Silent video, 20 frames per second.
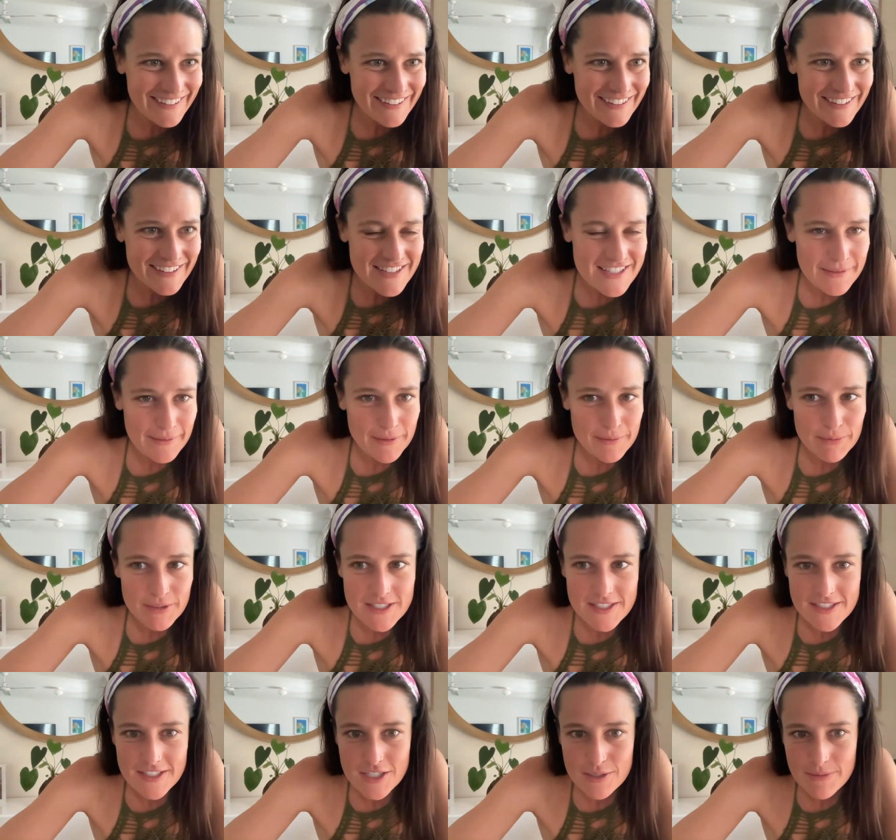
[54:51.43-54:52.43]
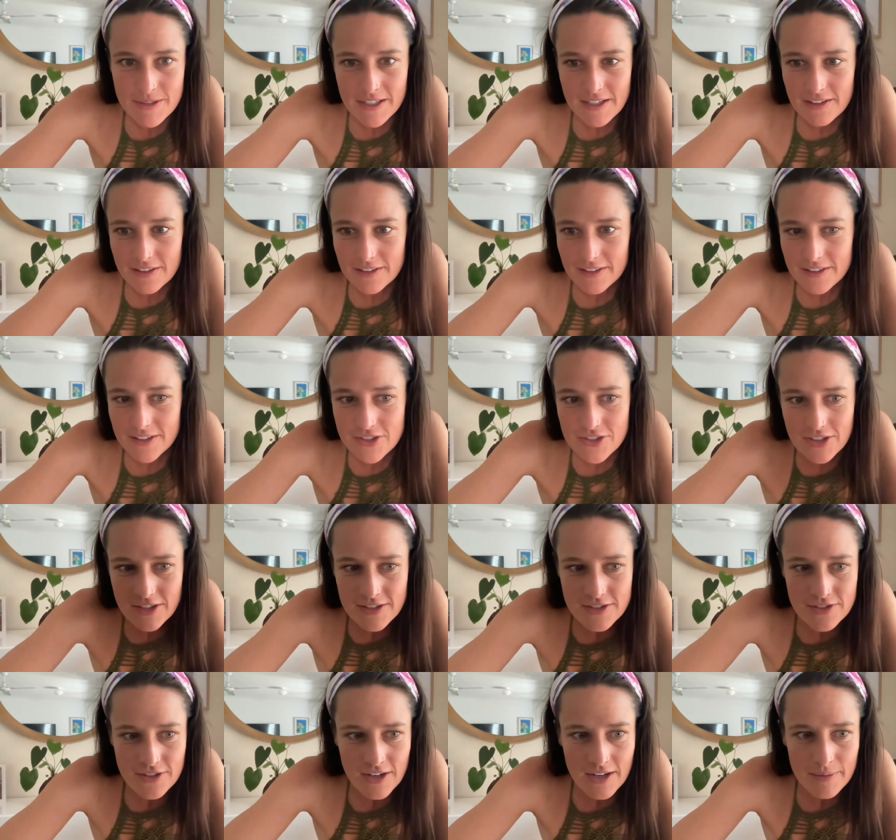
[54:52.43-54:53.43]
Can someone please teach me how to look at the
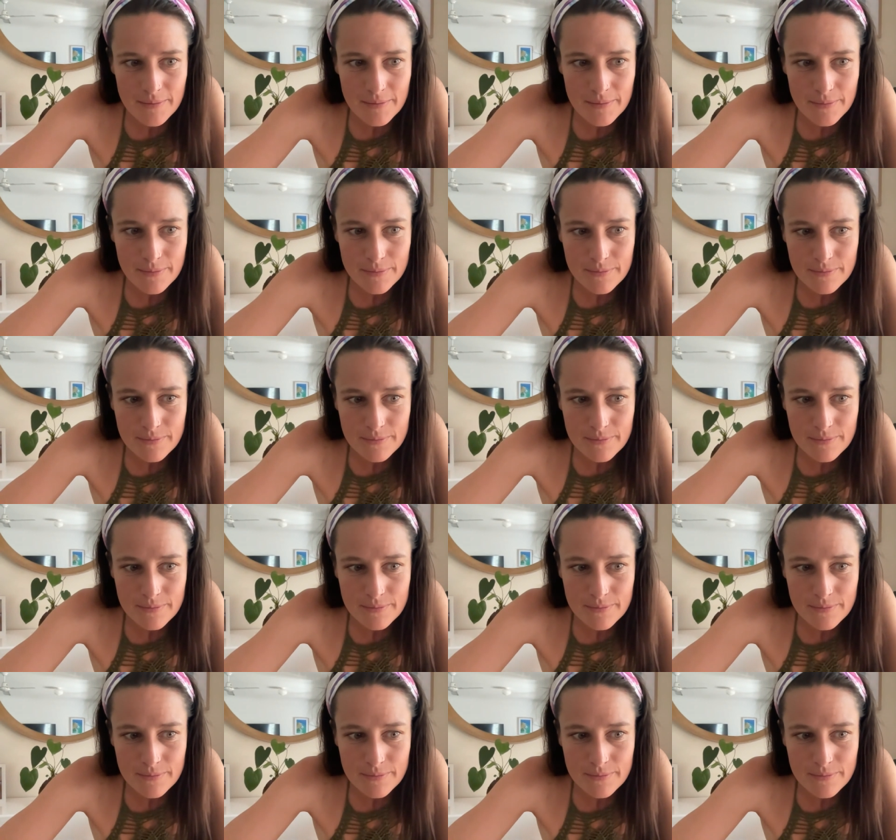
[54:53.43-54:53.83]
transcribe?